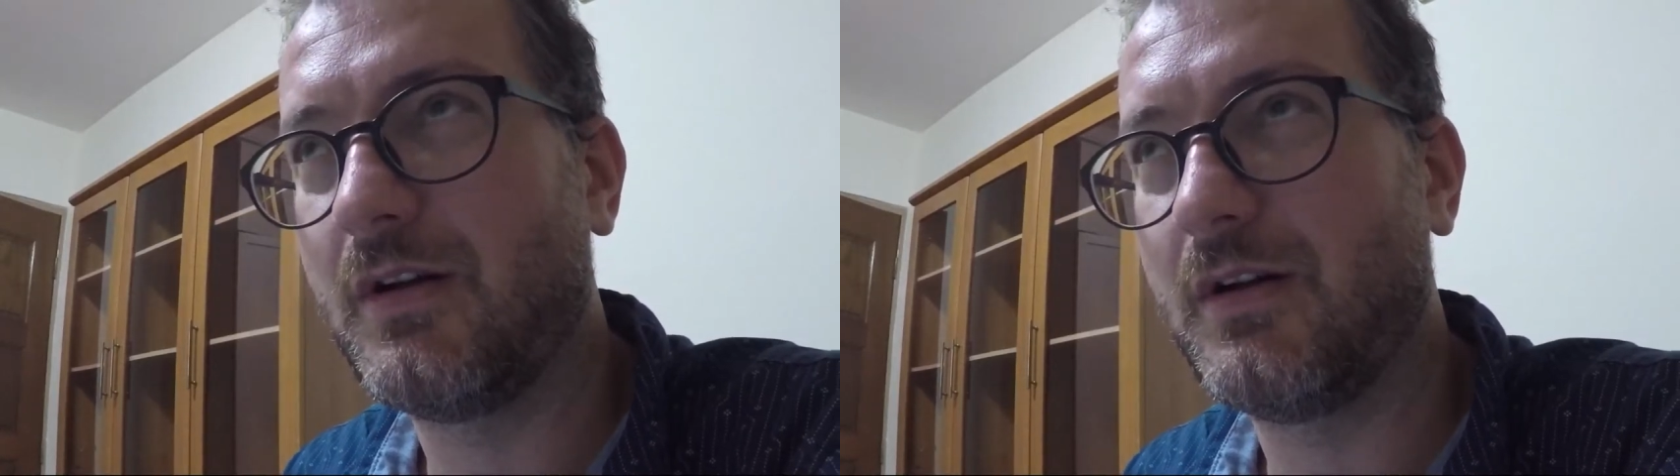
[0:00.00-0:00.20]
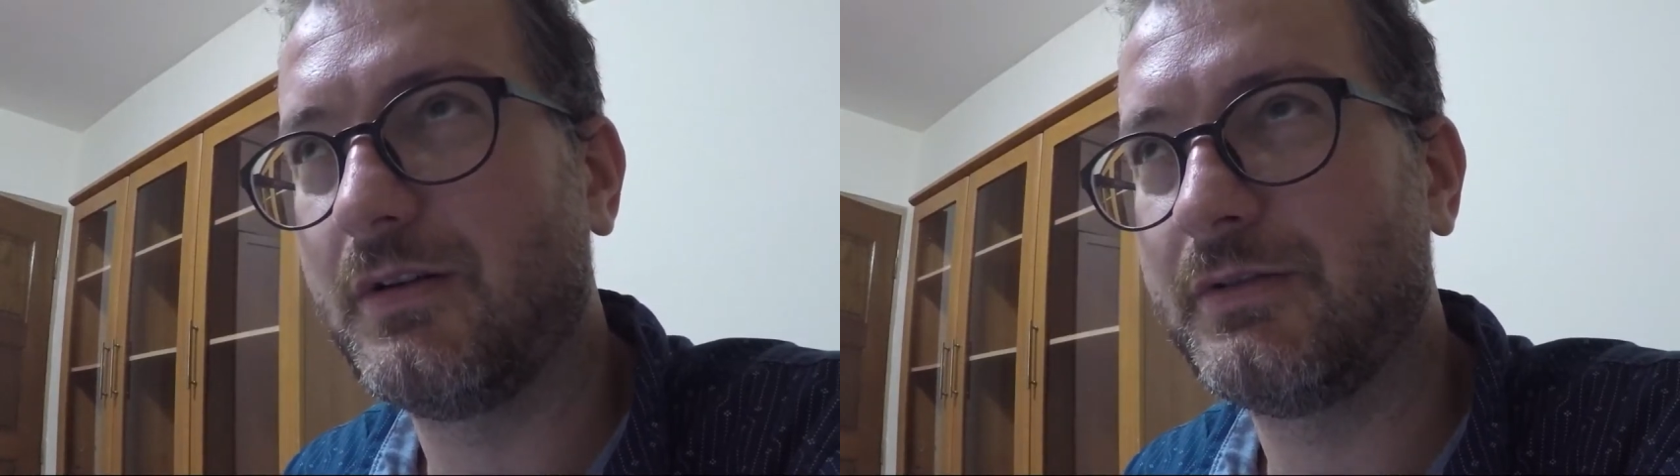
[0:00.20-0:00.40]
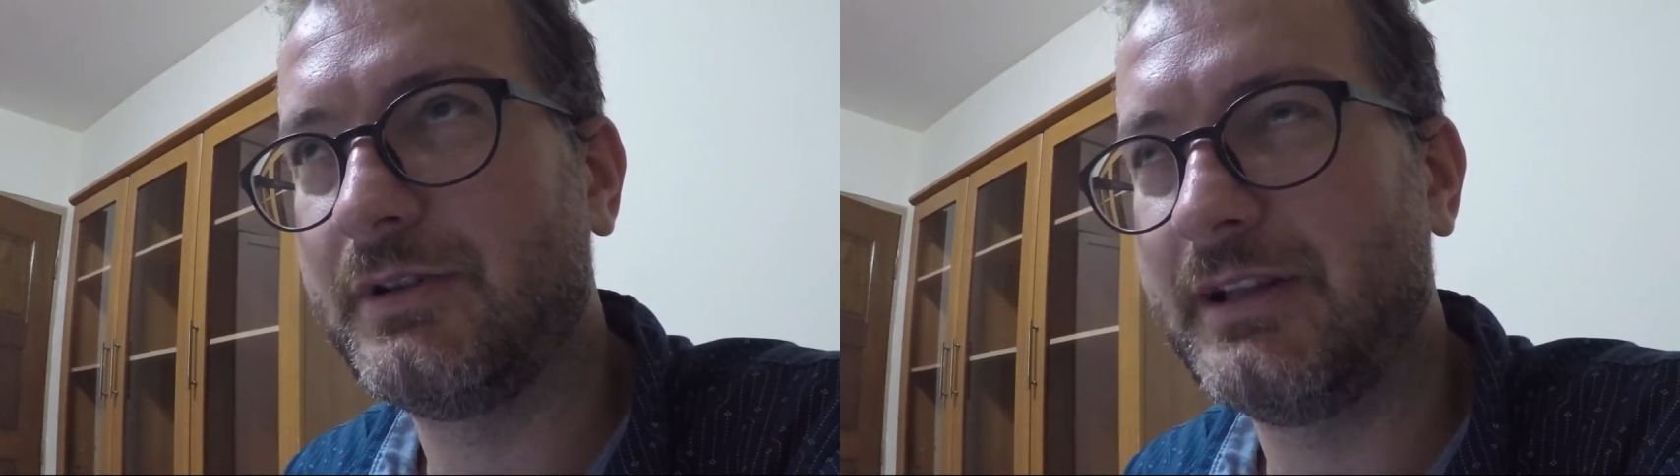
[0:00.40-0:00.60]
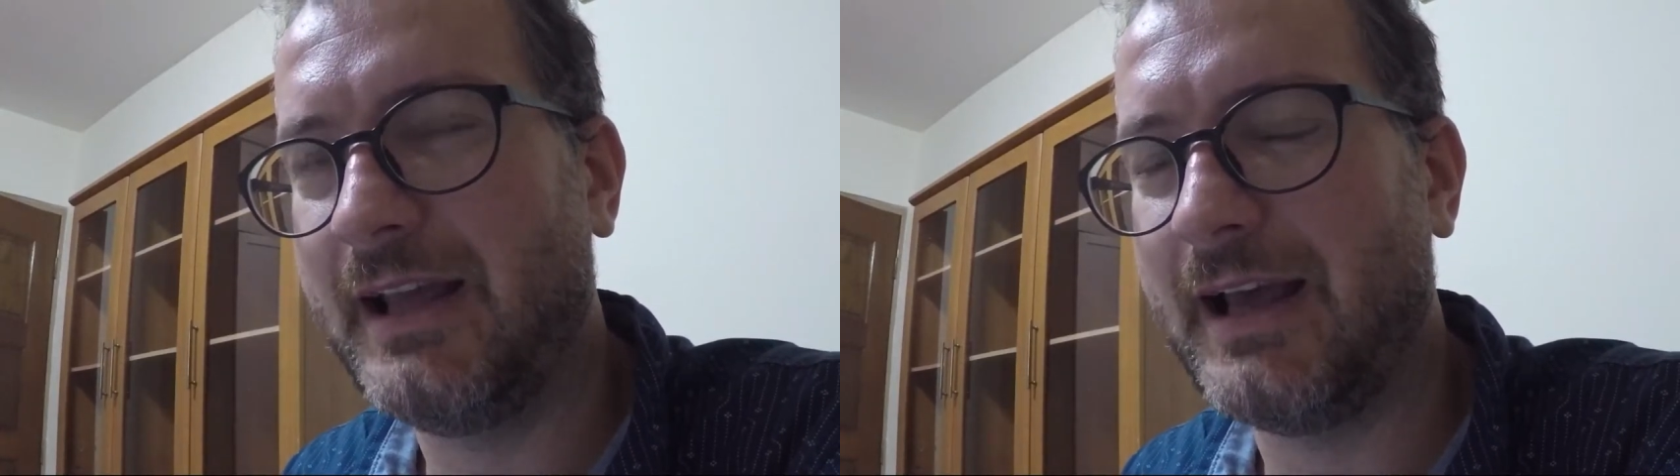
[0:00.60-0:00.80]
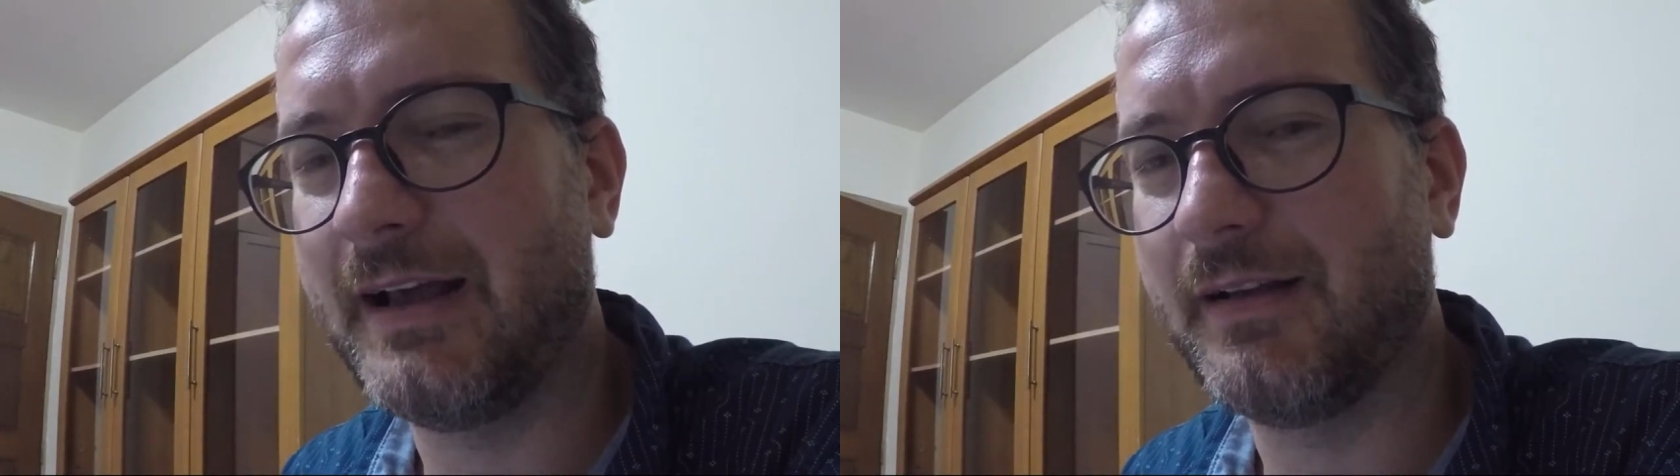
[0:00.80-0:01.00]

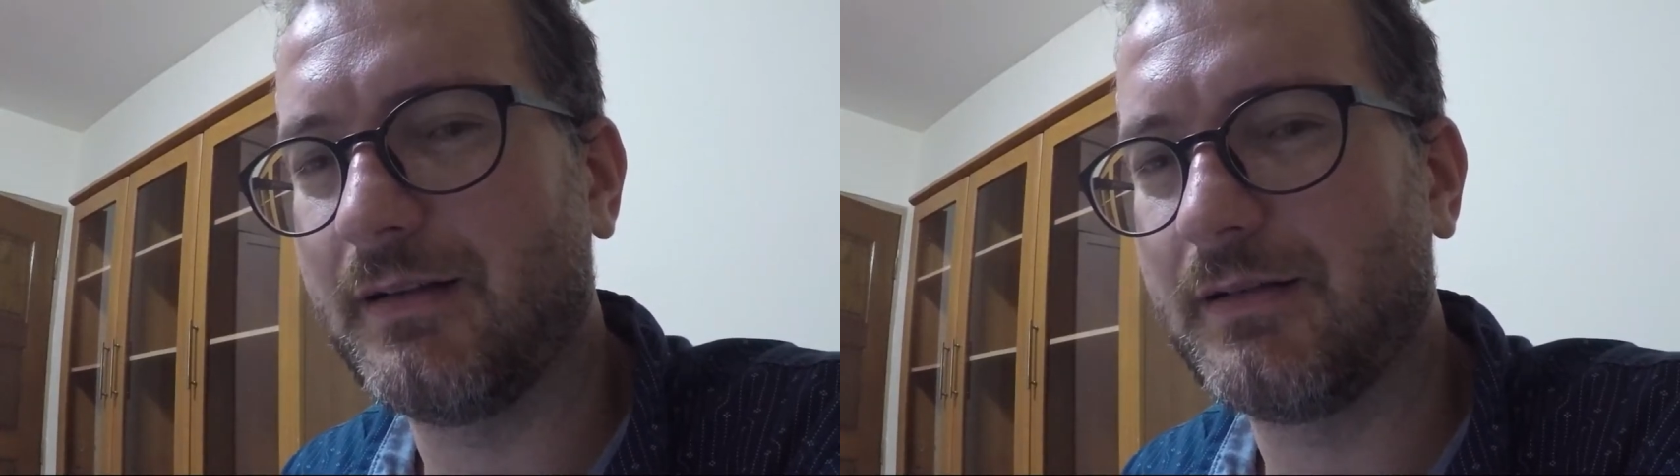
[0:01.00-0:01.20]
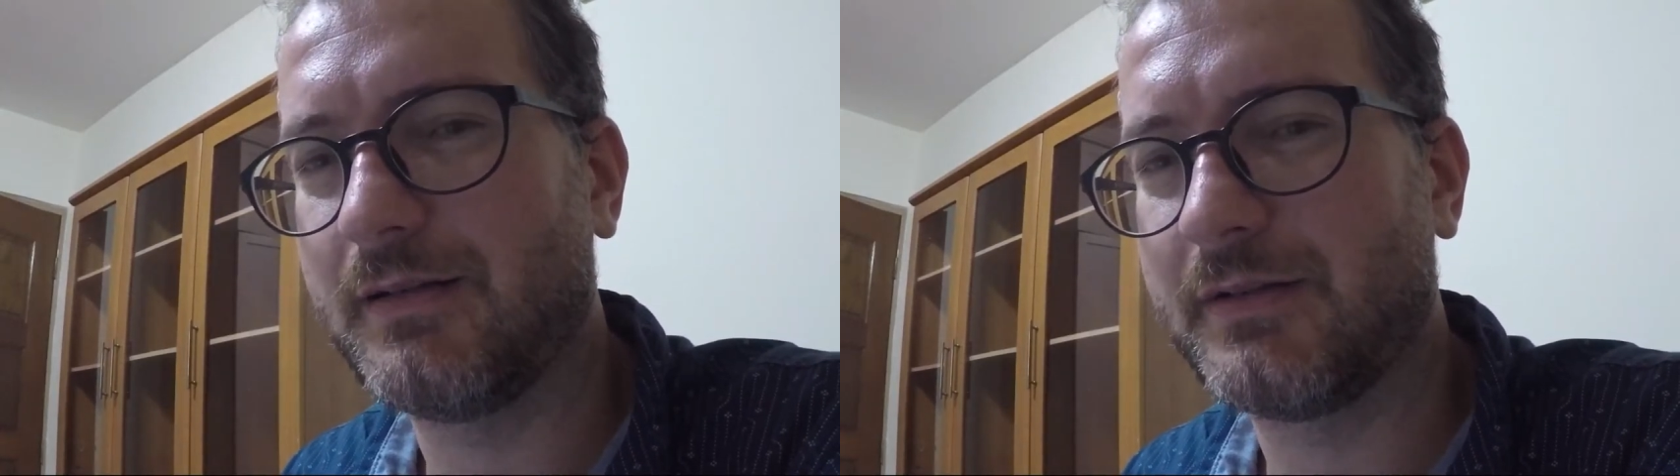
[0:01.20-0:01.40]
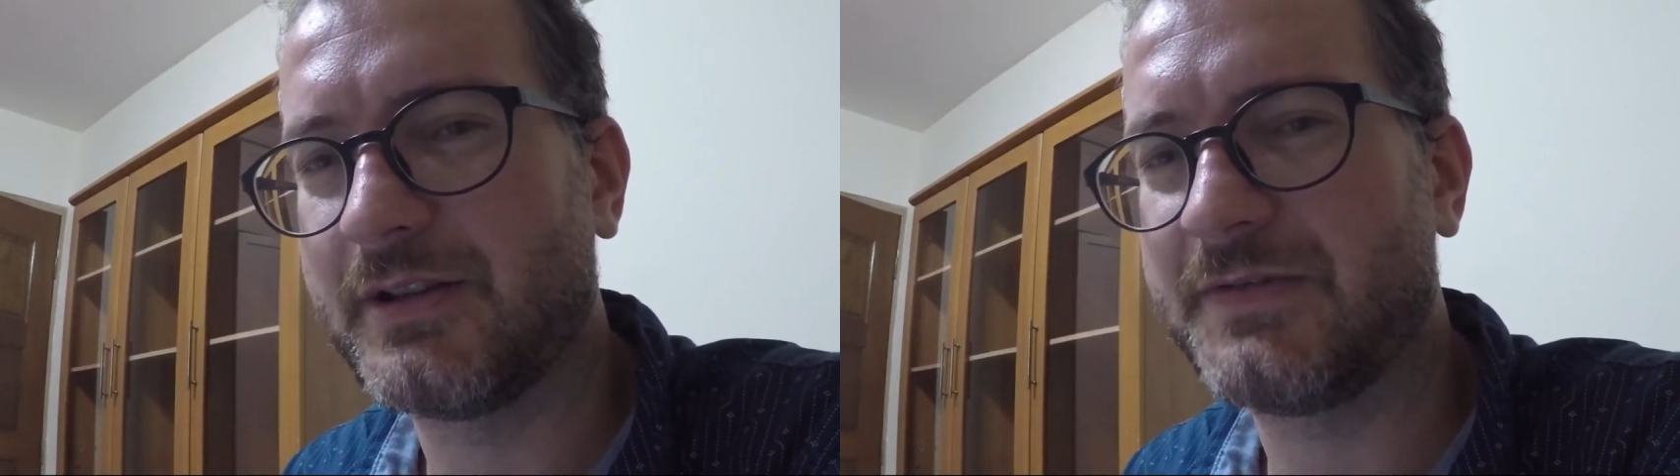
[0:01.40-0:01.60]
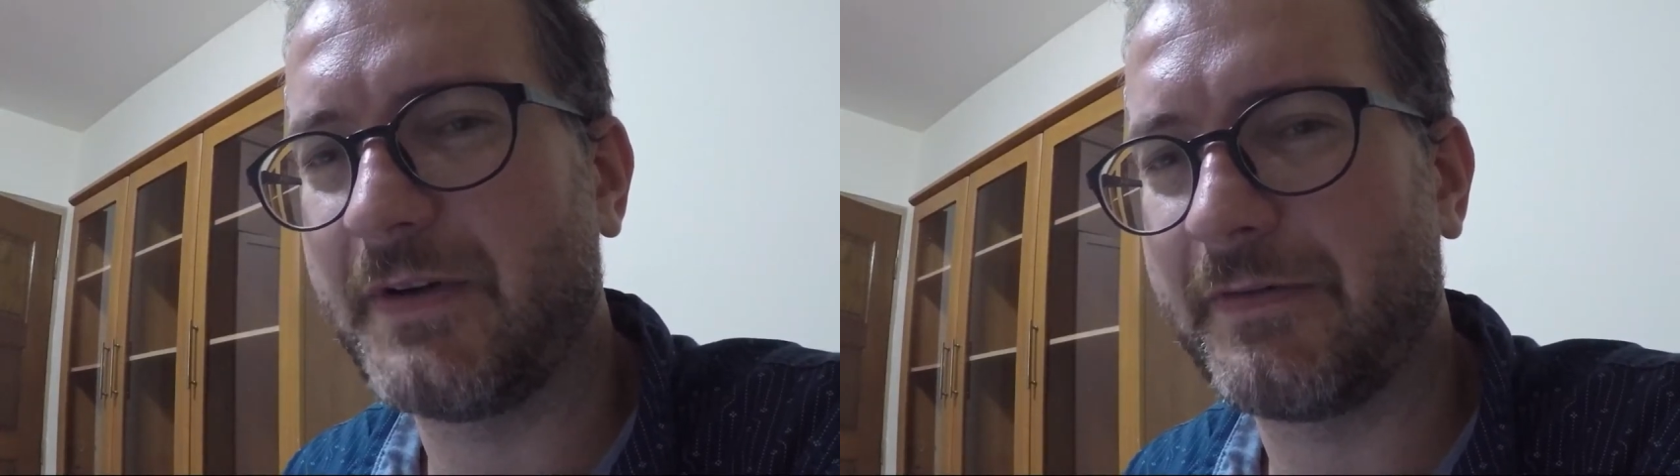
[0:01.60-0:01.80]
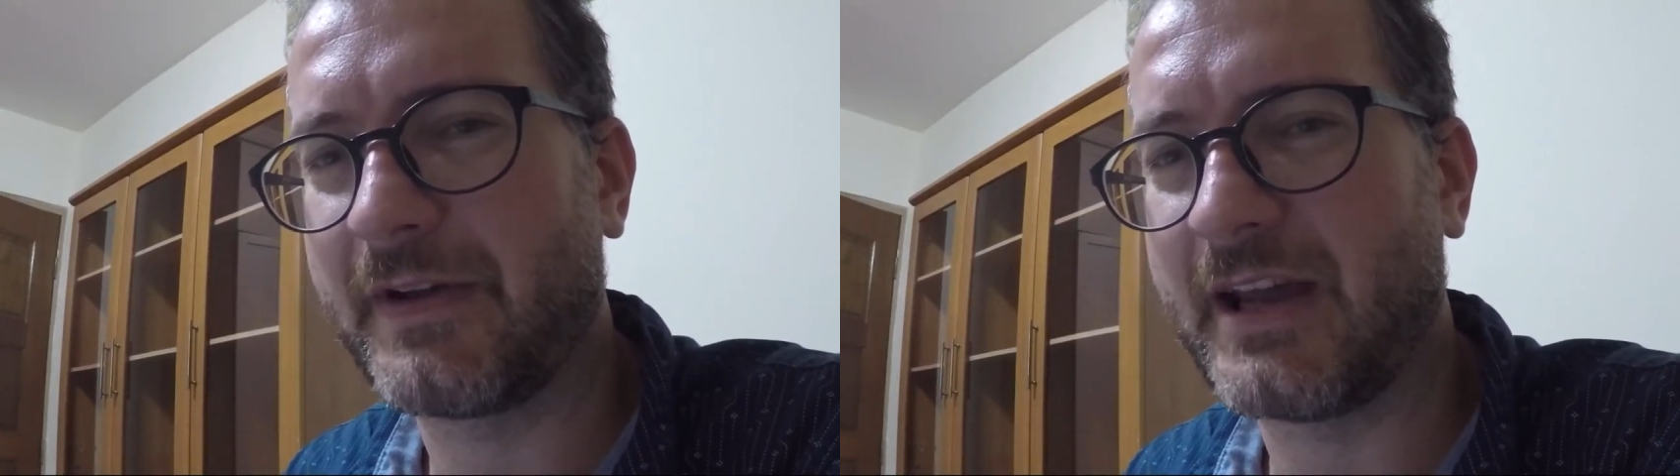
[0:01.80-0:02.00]
yeah, this
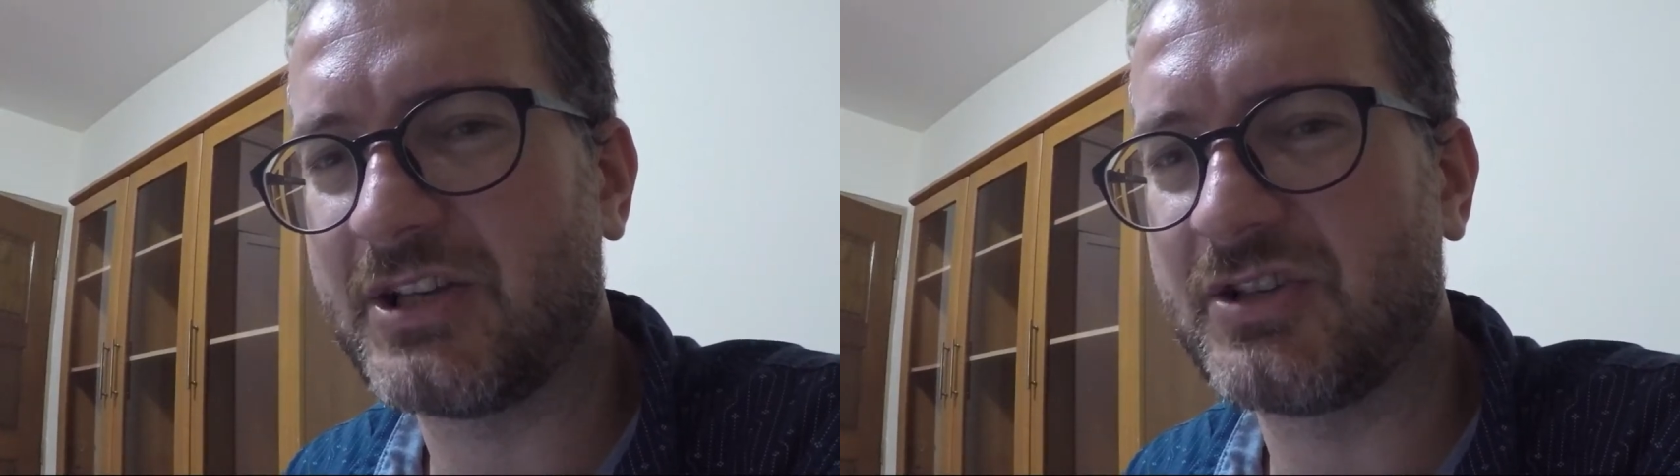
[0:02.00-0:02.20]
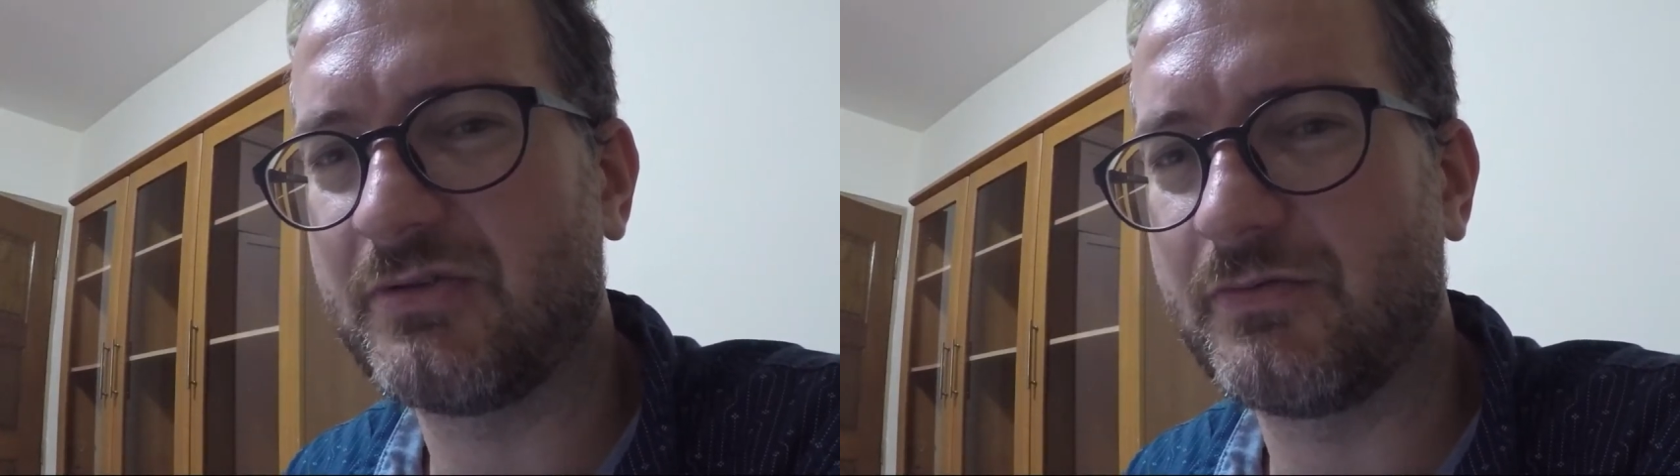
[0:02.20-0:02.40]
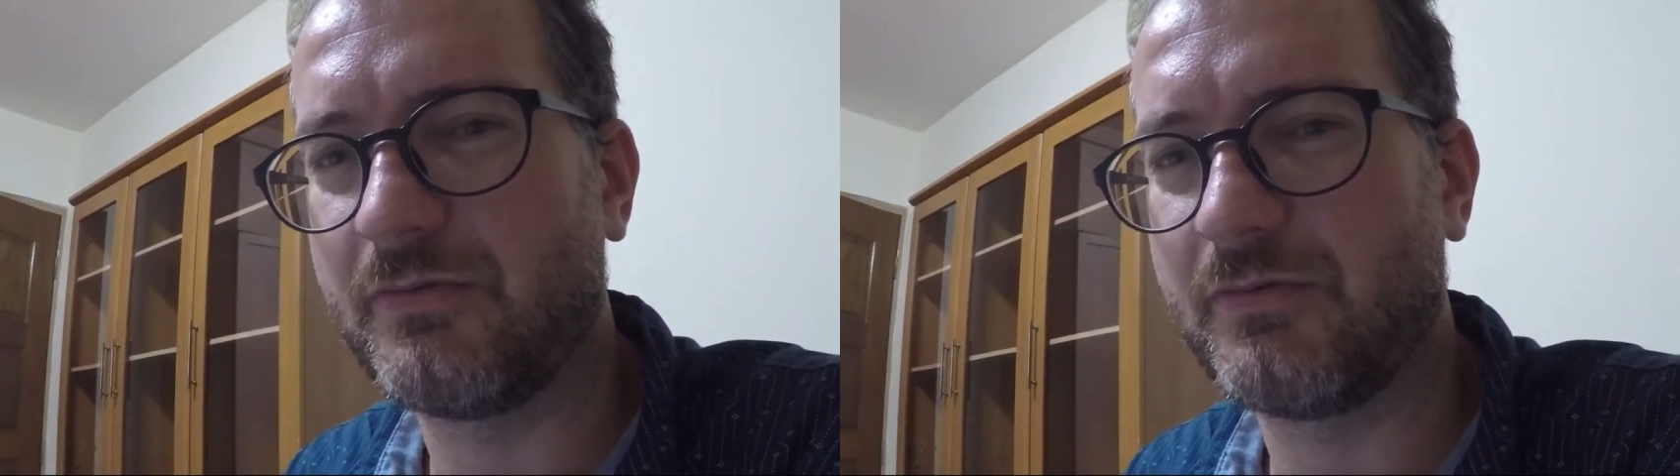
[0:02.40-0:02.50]
verification